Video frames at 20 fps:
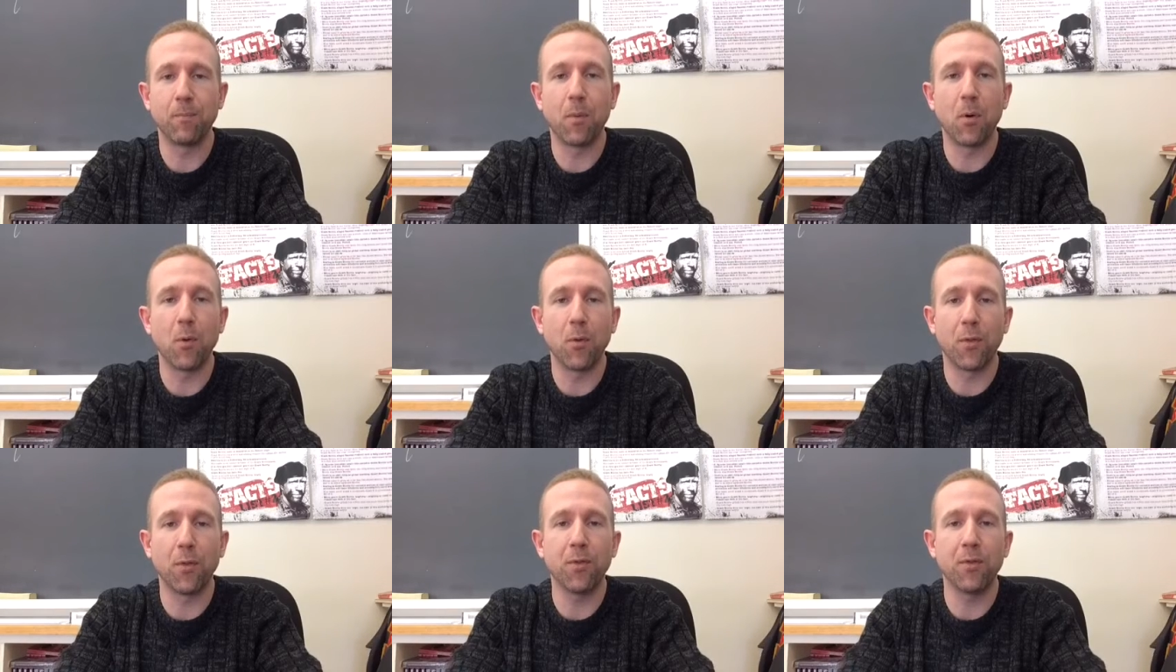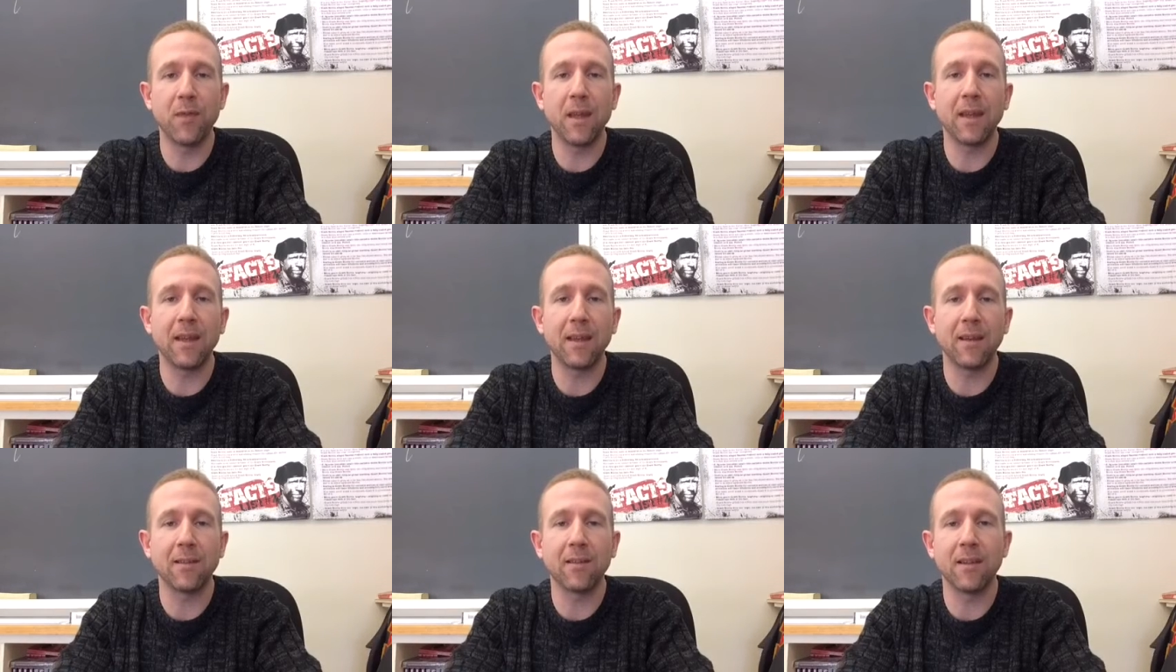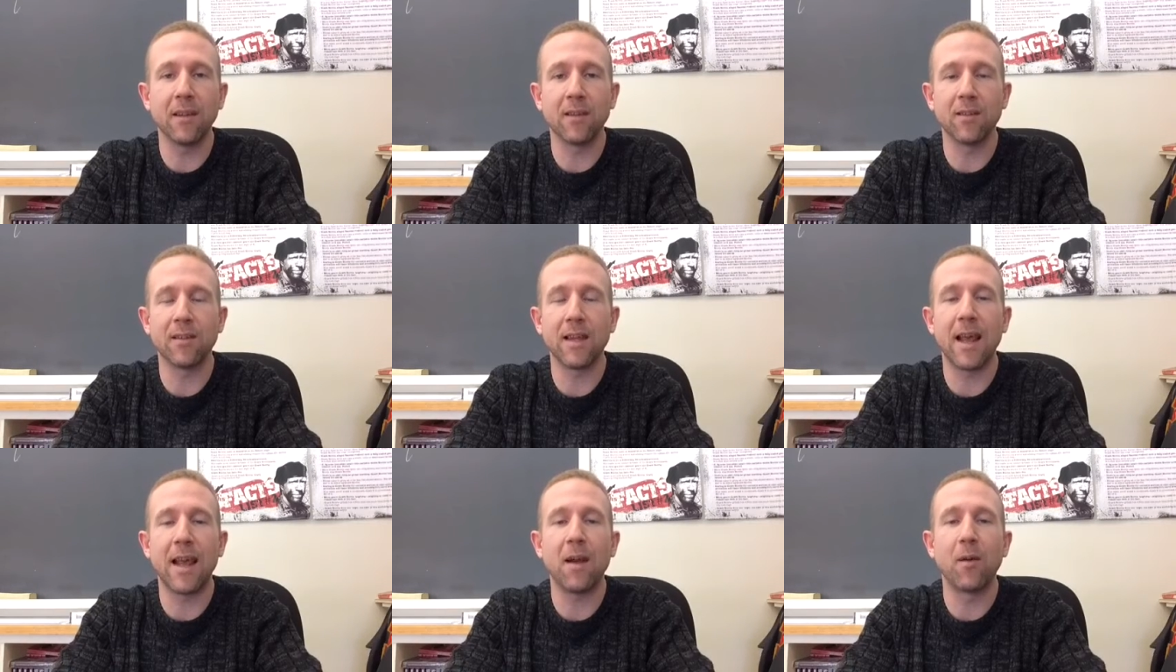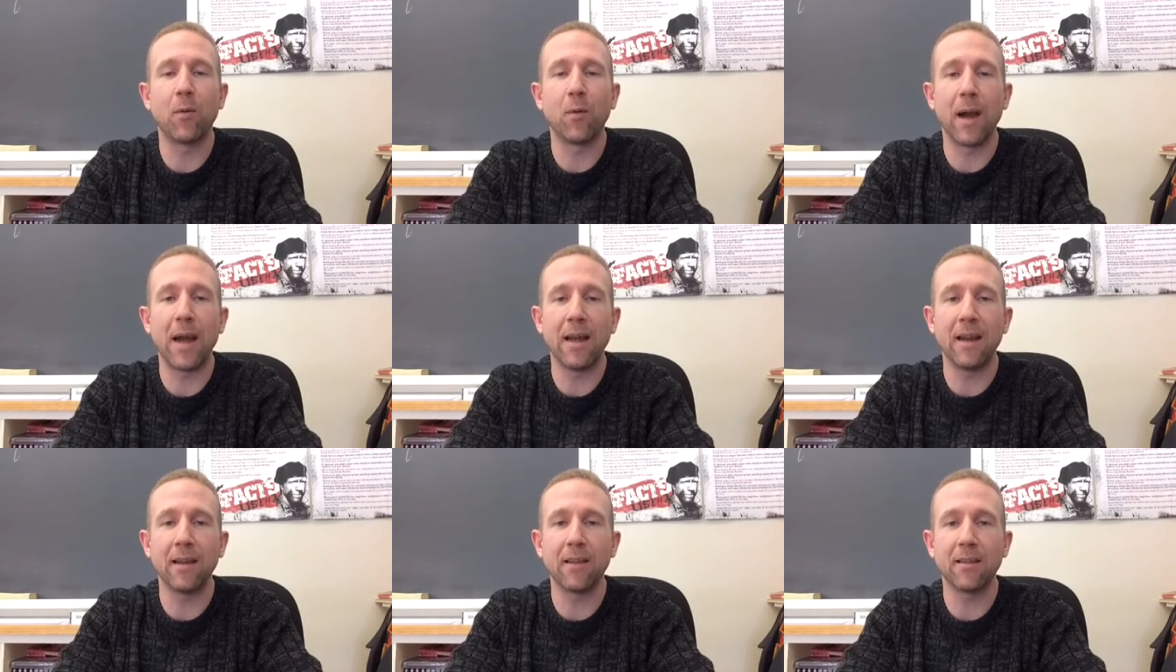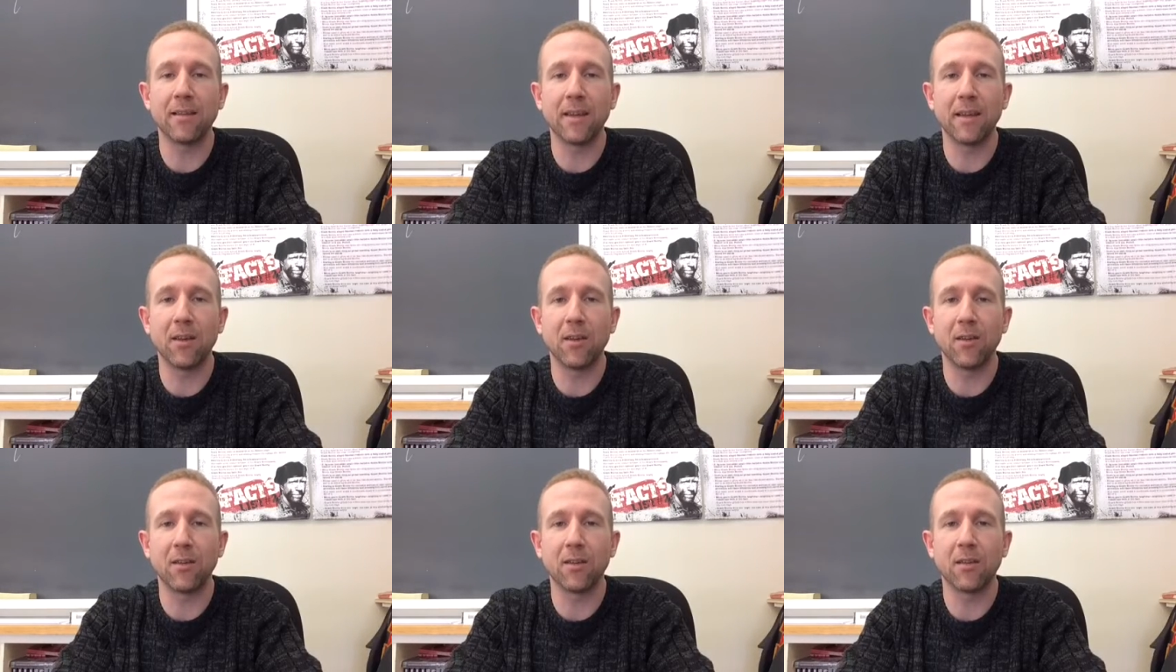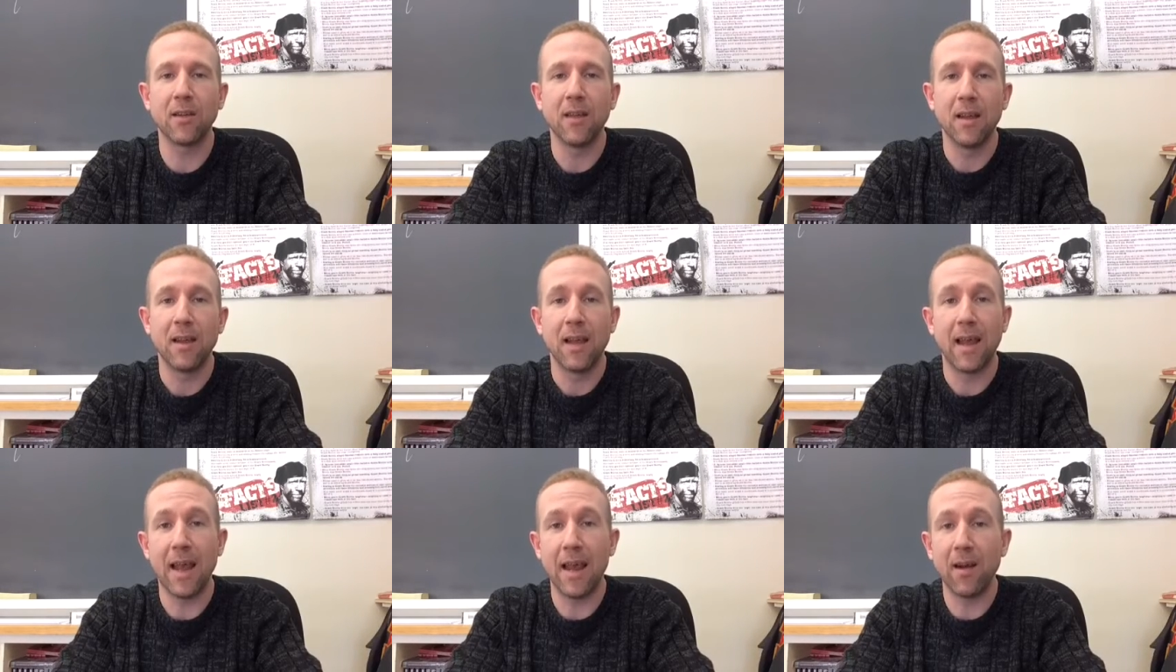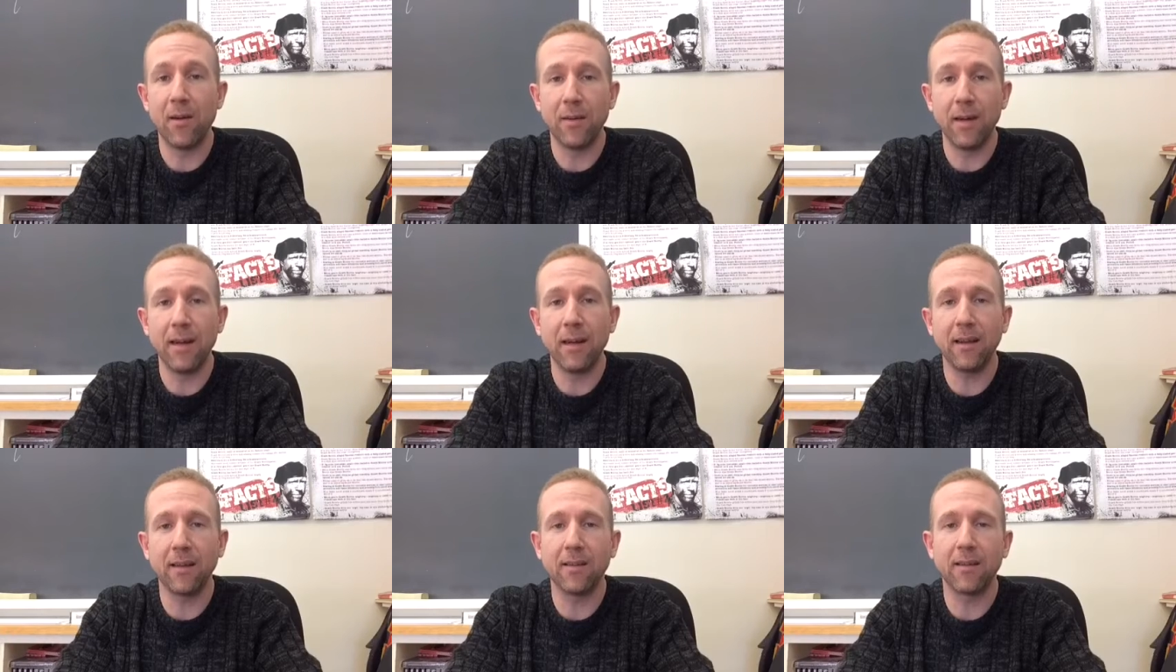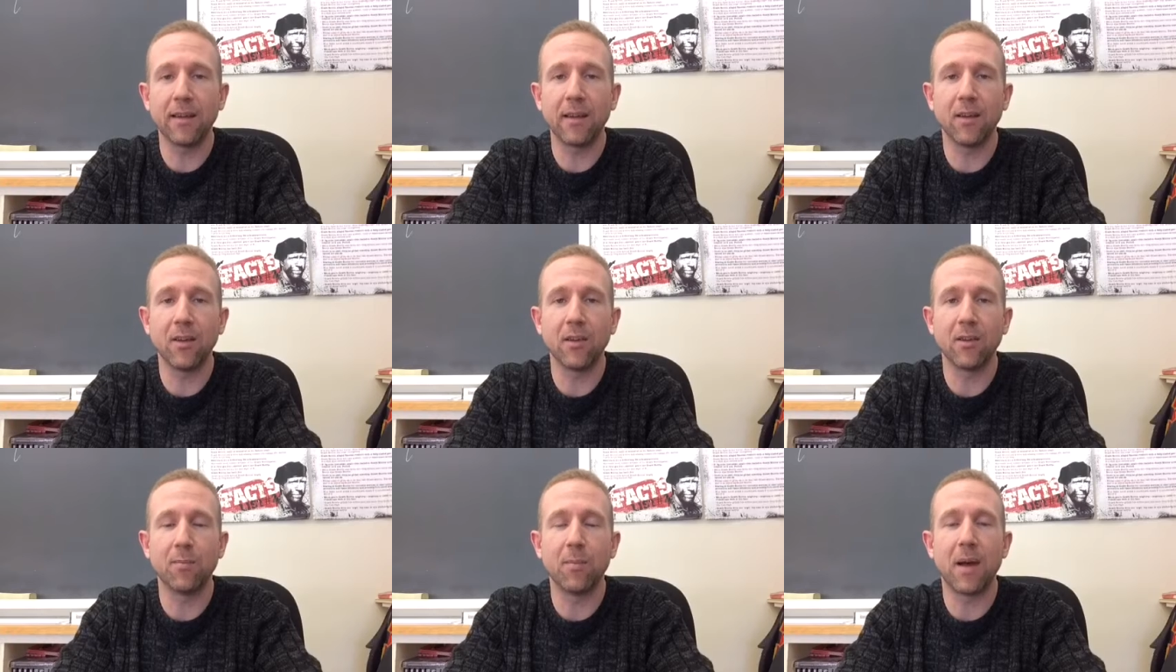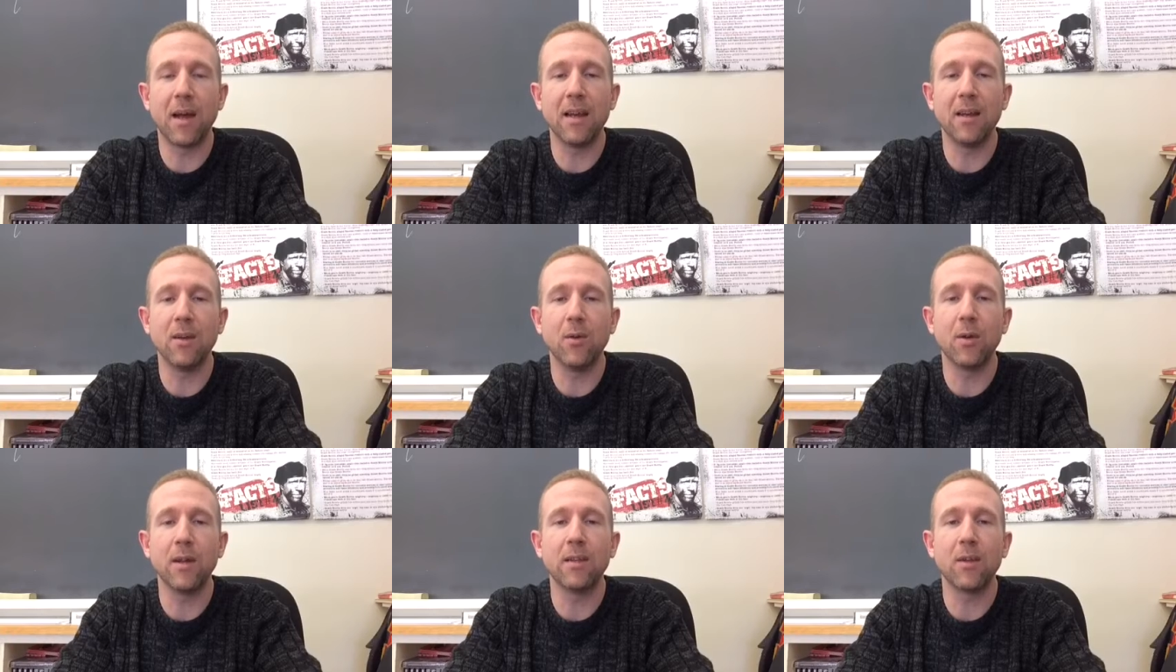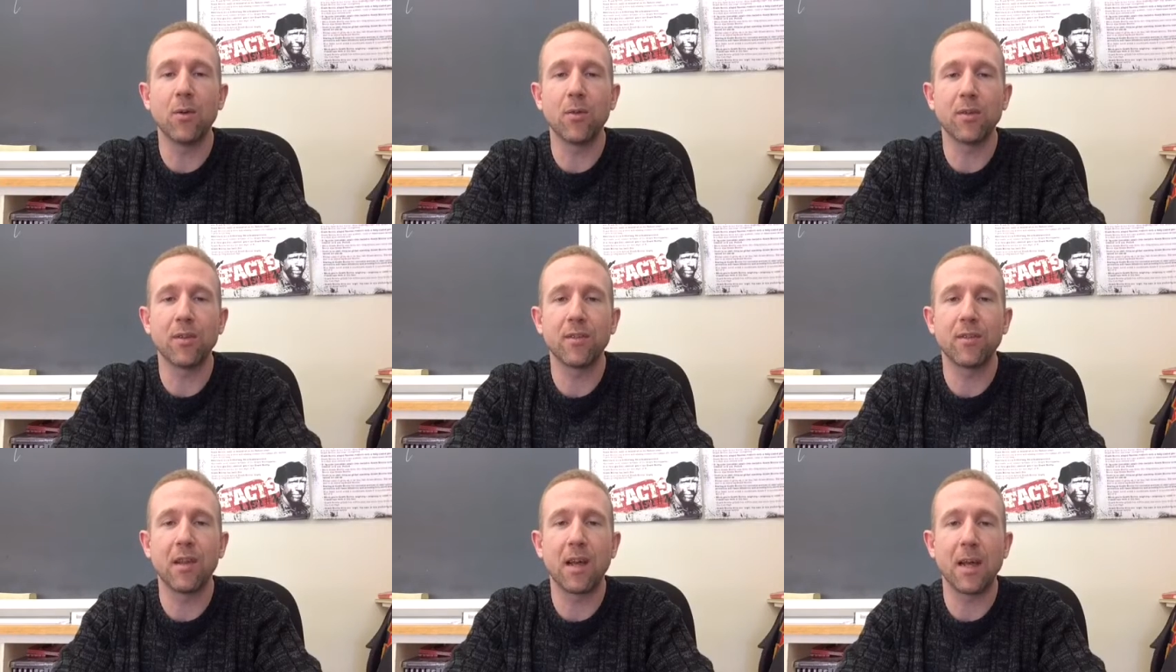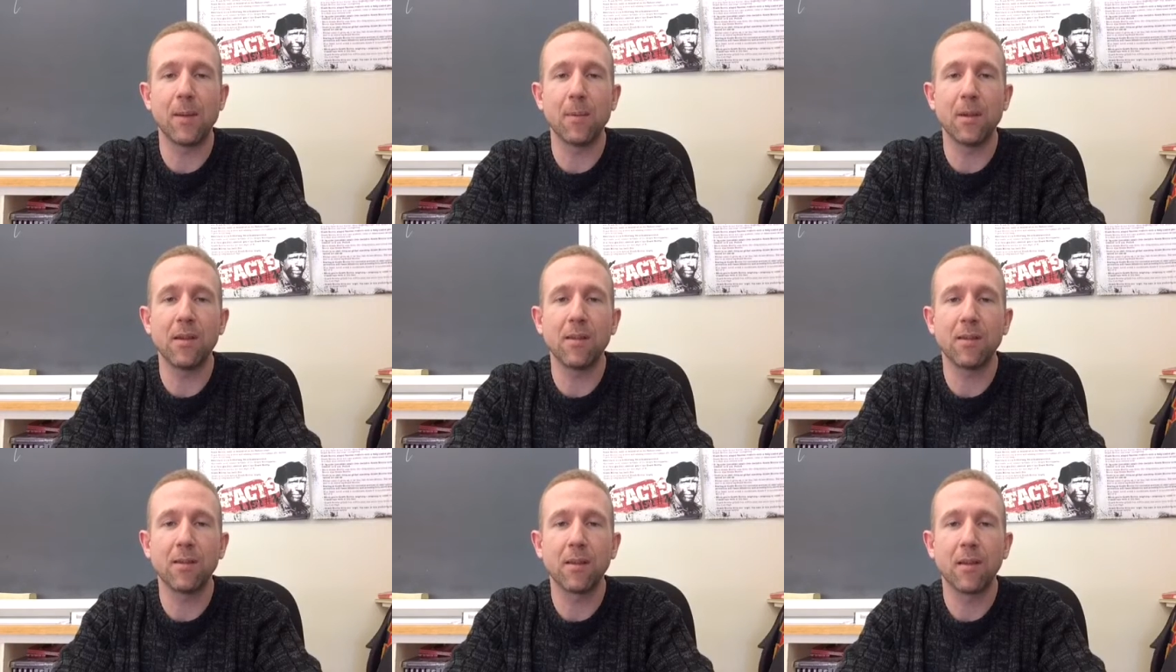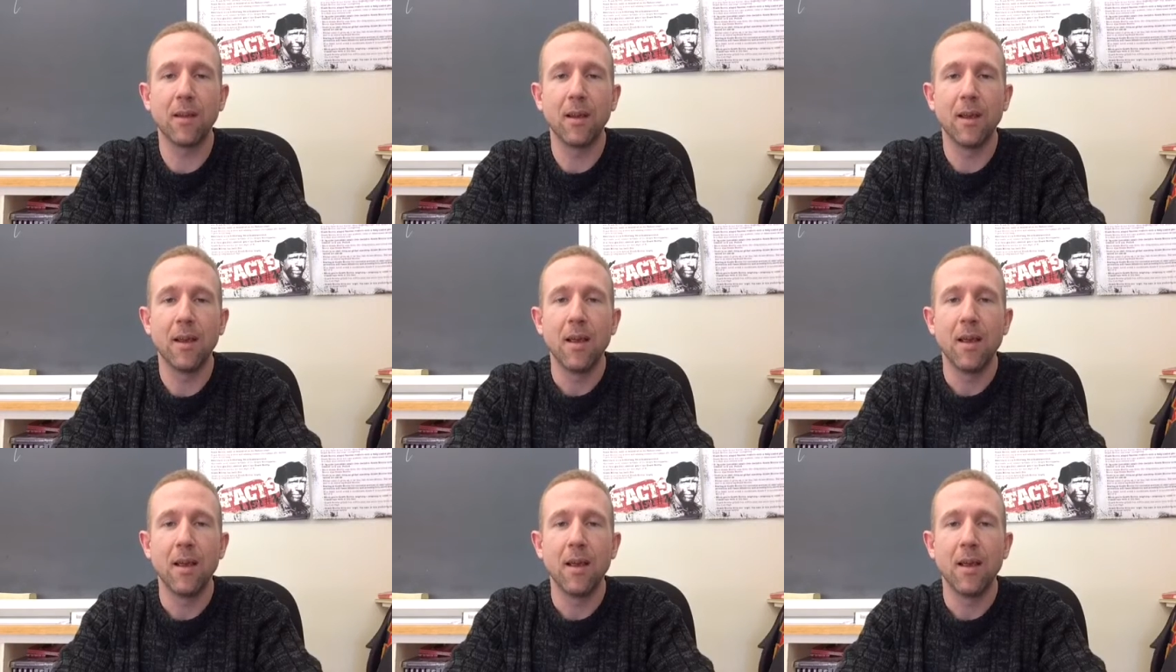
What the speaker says: both thinking skills and writing skills and reading skills by doing those assignments.